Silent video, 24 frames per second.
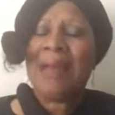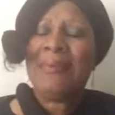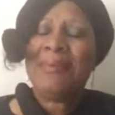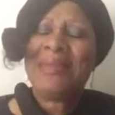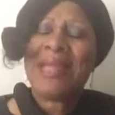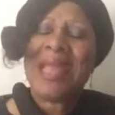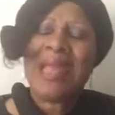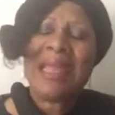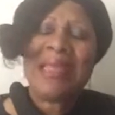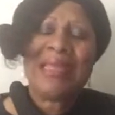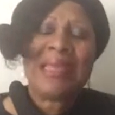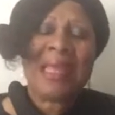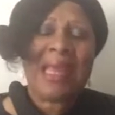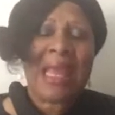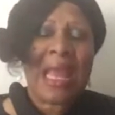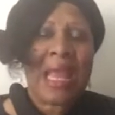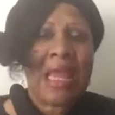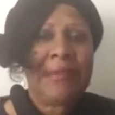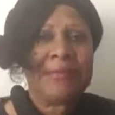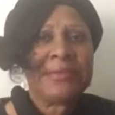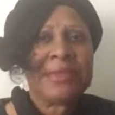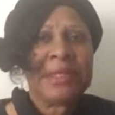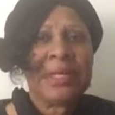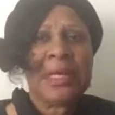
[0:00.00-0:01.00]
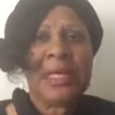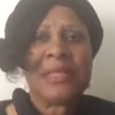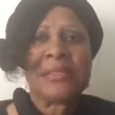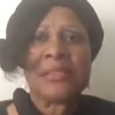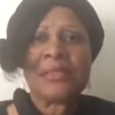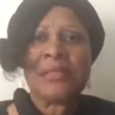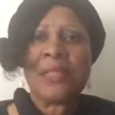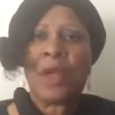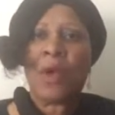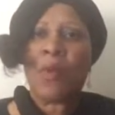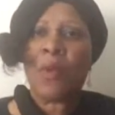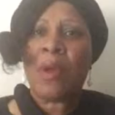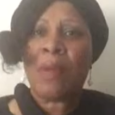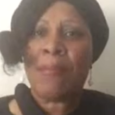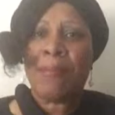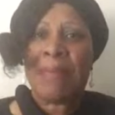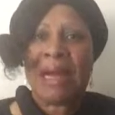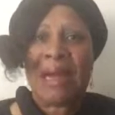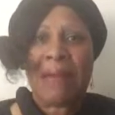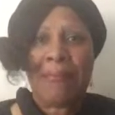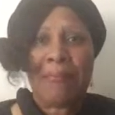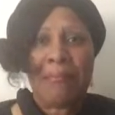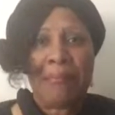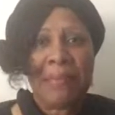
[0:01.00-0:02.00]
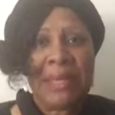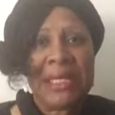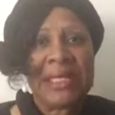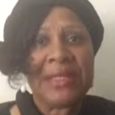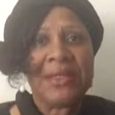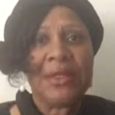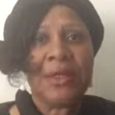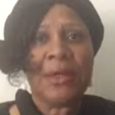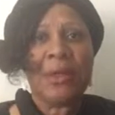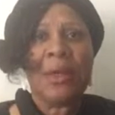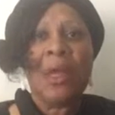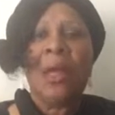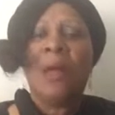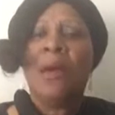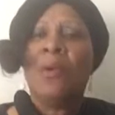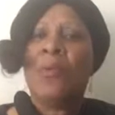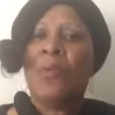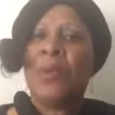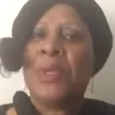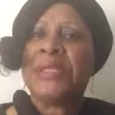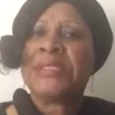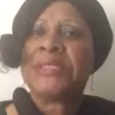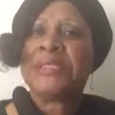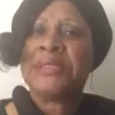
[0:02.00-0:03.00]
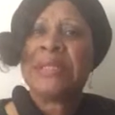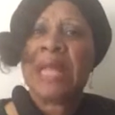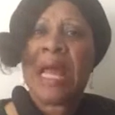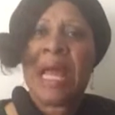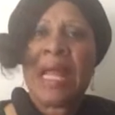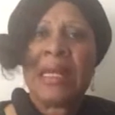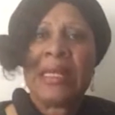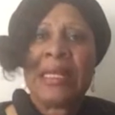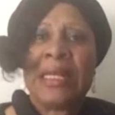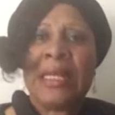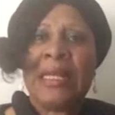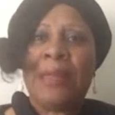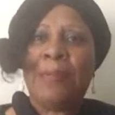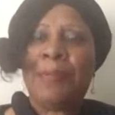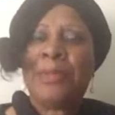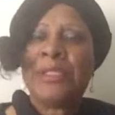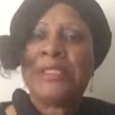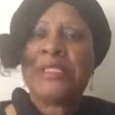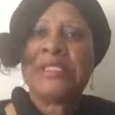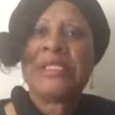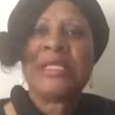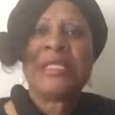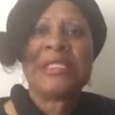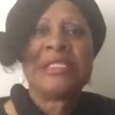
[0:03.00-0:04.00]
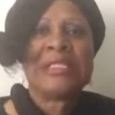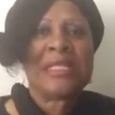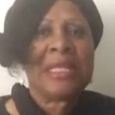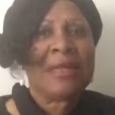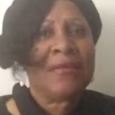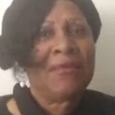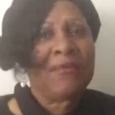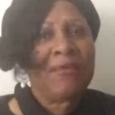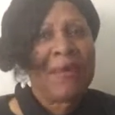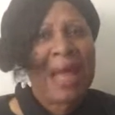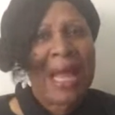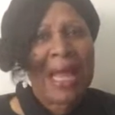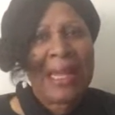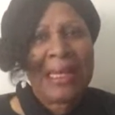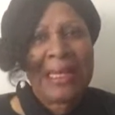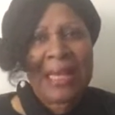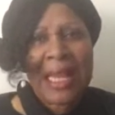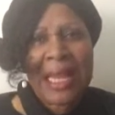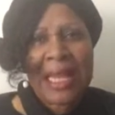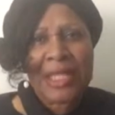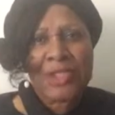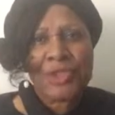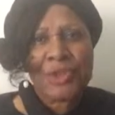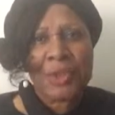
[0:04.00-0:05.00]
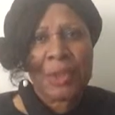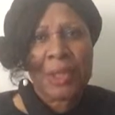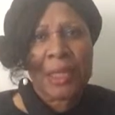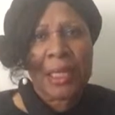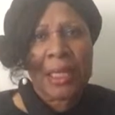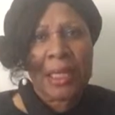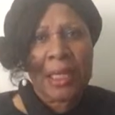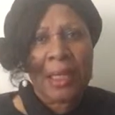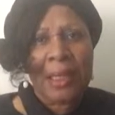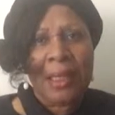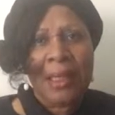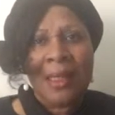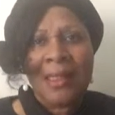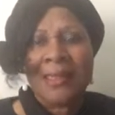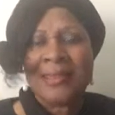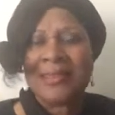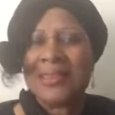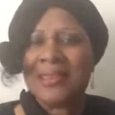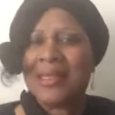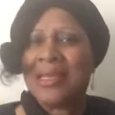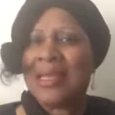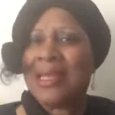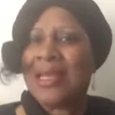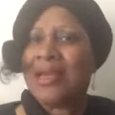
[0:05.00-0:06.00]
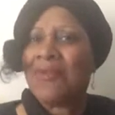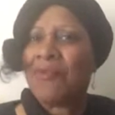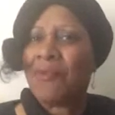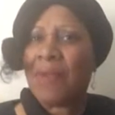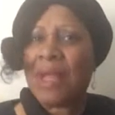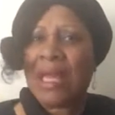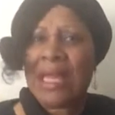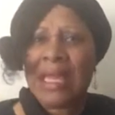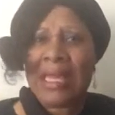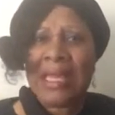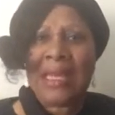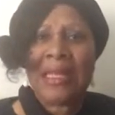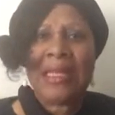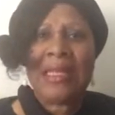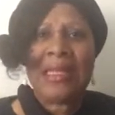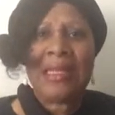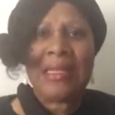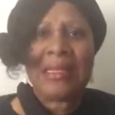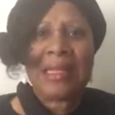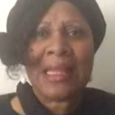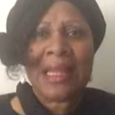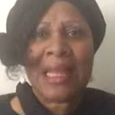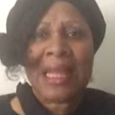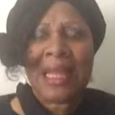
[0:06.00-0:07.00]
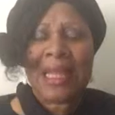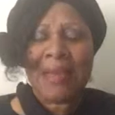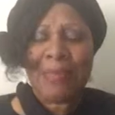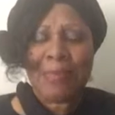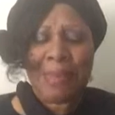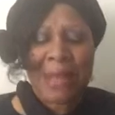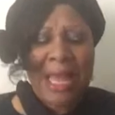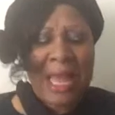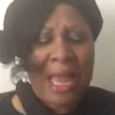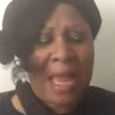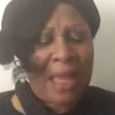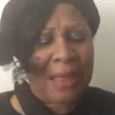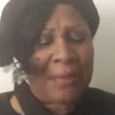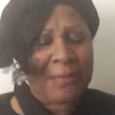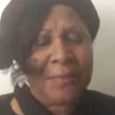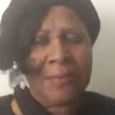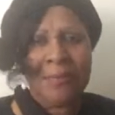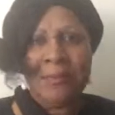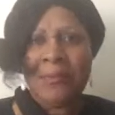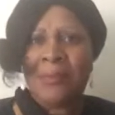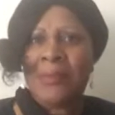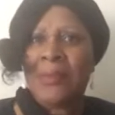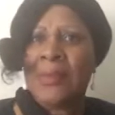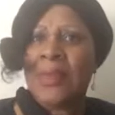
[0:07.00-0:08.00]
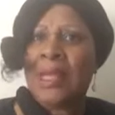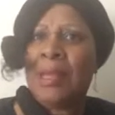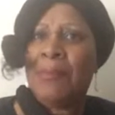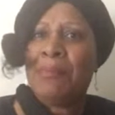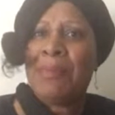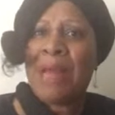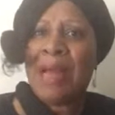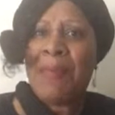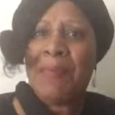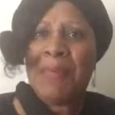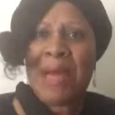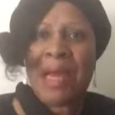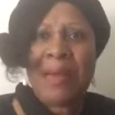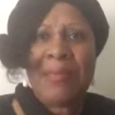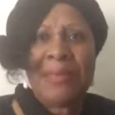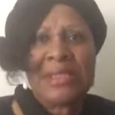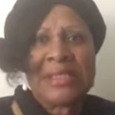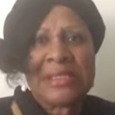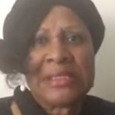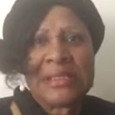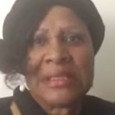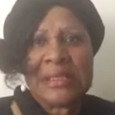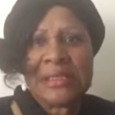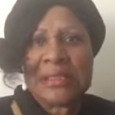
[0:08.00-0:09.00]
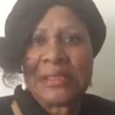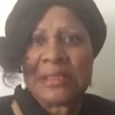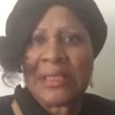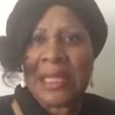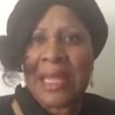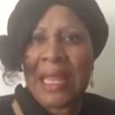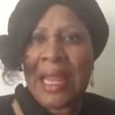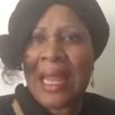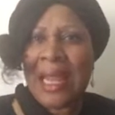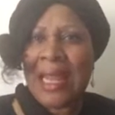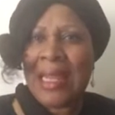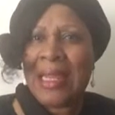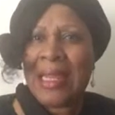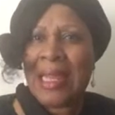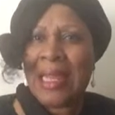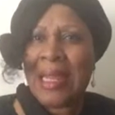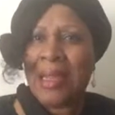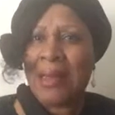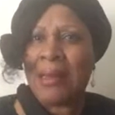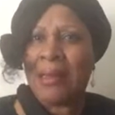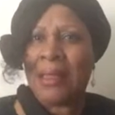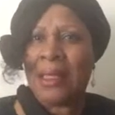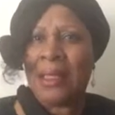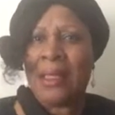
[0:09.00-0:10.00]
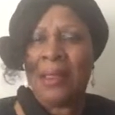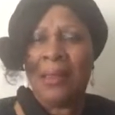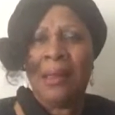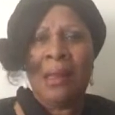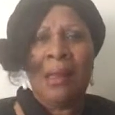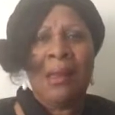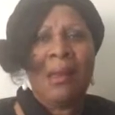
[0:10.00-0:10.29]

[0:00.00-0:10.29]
They gave to us knowing my mother was not in a position financially to give anything back. My mama's sister, Aunt Helen,